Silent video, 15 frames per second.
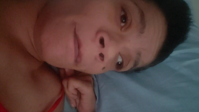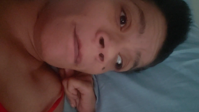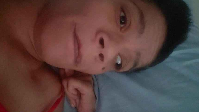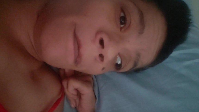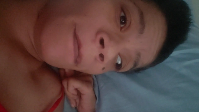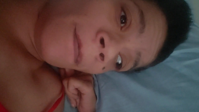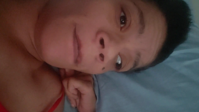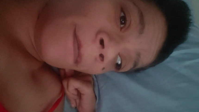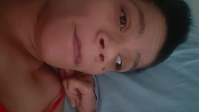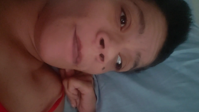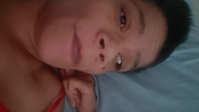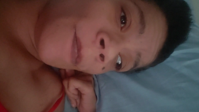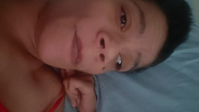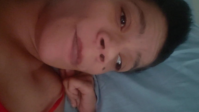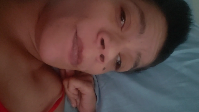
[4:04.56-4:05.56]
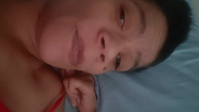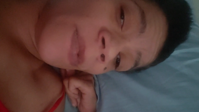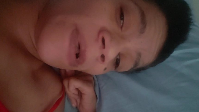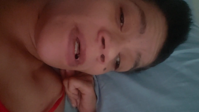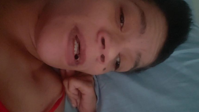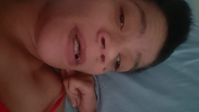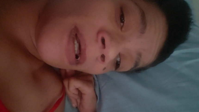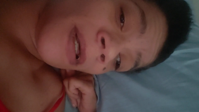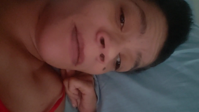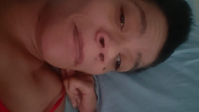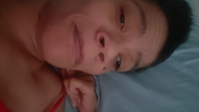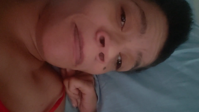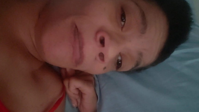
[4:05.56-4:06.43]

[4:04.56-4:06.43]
No one is speaking in this clip.